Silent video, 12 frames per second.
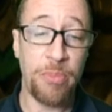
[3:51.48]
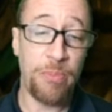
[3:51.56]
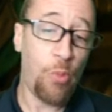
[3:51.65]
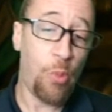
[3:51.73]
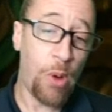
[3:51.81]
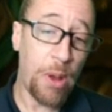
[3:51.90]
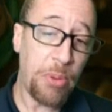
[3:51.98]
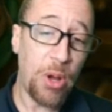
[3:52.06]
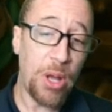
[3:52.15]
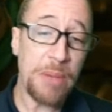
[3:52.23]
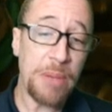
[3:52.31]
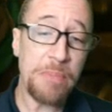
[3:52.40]
1
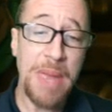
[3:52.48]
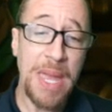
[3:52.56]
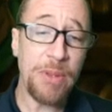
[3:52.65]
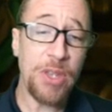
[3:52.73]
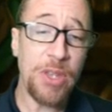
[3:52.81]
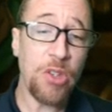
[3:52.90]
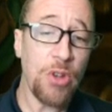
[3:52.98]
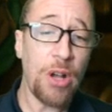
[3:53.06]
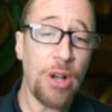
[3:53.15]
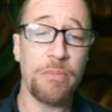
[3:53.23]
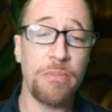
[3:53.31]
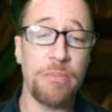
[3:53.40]
pawn, maybe you
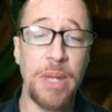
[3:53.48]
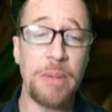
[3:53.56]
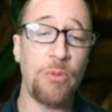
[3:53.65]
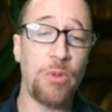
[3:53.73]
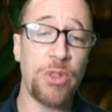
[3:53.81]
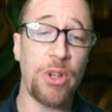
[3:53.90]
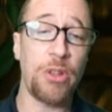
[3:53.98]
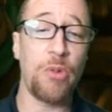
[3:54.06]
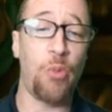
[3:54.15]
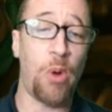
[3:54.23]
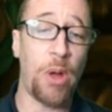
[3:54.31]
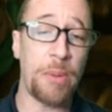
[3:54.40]
don't. Maybe with only
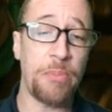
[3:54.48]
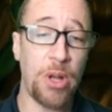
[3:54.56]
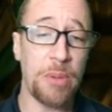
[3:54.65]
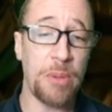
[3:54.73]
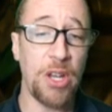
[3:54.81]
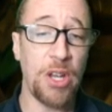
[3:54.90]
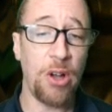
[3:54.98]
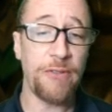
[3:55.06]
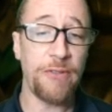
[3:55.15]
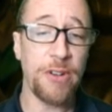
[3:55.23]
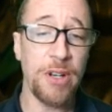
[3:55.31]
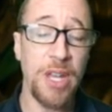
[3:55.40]
1 pawn being
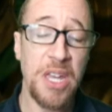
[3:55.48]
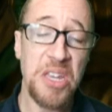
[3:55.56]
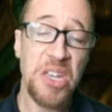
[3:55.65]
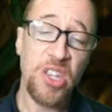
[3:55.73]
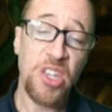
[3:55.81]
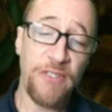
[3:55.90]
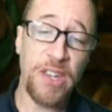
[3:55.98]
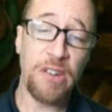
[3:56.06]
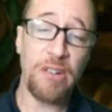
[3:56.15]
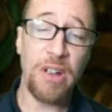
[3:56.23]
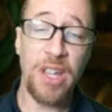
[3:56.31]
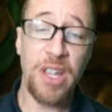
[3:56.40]
offered, you
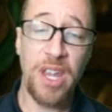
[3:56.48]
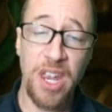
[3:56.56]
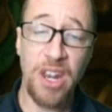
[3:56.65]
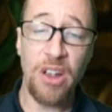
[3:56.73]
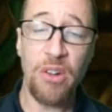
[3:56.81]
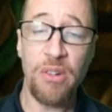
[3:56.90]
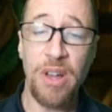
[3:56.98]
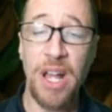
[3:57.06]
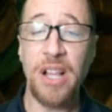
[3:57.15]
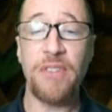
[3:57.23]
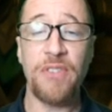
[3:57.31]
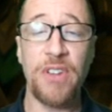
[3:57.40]
figure,
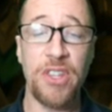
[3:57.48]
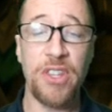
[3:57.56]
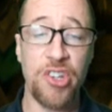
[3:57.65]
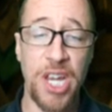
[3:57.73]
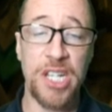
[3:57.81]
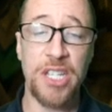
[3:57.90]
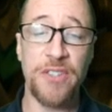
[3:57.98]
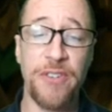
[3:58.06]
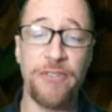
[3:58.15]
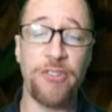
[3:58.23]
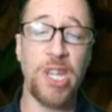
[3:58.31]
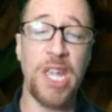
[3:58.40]
I'll have other chances for
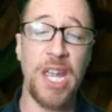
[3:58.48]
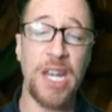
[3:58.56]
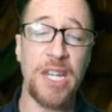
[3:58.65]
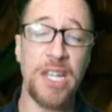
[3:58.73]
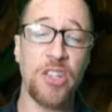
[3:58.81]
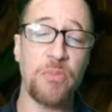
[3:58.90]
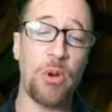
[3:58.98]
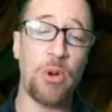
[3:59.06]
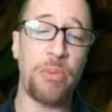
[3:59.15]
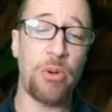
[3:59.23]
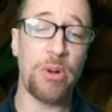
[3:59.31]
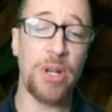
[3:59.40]
free candy. It's more
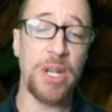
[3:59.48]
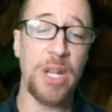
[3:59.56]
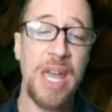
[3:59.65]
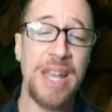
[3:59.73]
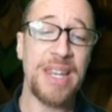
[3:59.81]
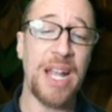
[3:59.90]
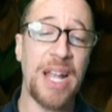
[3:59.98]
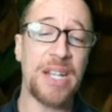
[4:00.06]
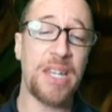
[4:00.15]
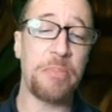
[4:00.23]
important not to get